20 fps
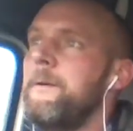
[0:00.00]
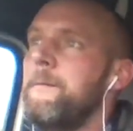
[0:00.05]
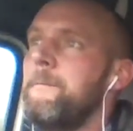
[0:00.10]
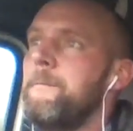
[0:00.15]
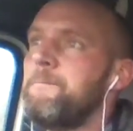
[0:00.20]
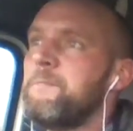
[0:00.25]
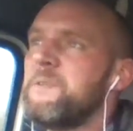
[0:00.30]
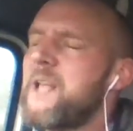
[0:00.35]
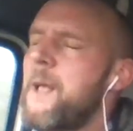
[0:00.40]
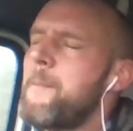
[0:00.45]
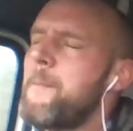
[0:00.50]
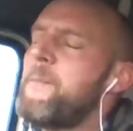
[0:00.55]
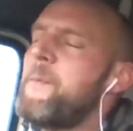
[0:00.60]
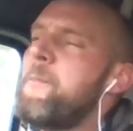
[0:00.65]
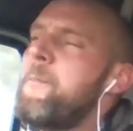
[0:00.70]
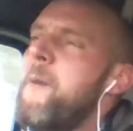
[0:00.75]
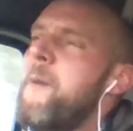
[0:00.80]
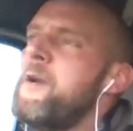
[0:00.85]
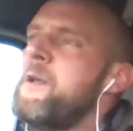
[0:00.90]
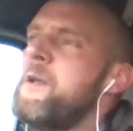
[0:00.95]
it's like
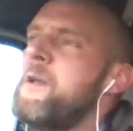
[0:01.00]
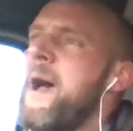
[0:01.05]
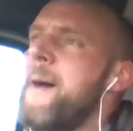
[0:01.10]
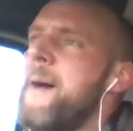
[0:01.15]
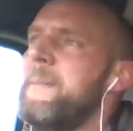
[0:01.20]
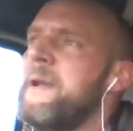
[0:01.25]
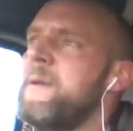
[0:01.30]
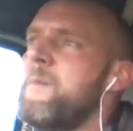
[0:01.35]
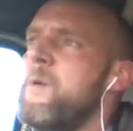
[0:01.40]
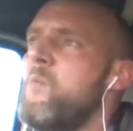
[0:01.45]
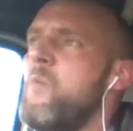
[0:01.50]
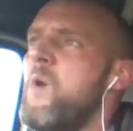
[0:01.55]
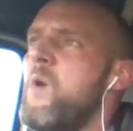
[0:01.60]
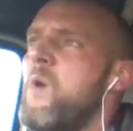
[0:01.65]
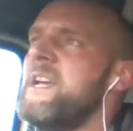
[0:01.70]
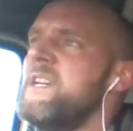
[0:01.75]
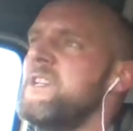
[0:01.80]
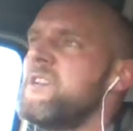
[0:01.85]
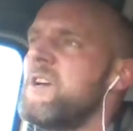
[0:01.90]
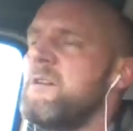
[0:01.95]
people moan about minimum
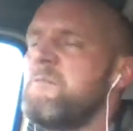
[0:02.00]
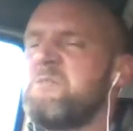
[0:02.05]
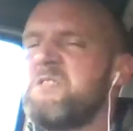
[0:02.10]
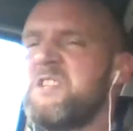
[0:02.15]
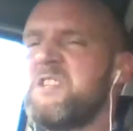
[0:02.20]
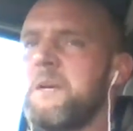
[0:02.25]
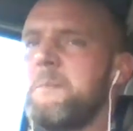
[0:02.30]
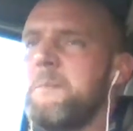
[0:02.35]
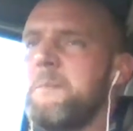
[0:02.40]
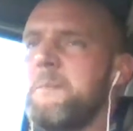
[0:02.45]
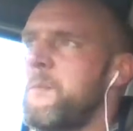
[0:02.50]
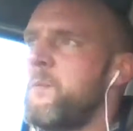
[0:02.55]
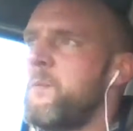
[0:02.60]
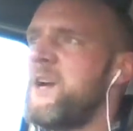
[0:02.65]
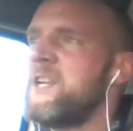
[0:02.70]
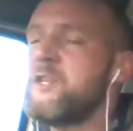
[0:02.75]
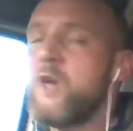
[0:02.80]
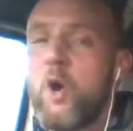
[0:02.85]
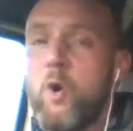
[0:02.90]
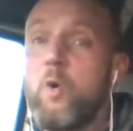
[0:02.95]
wage. I'm sick of minimum
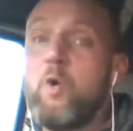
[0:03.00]
wage.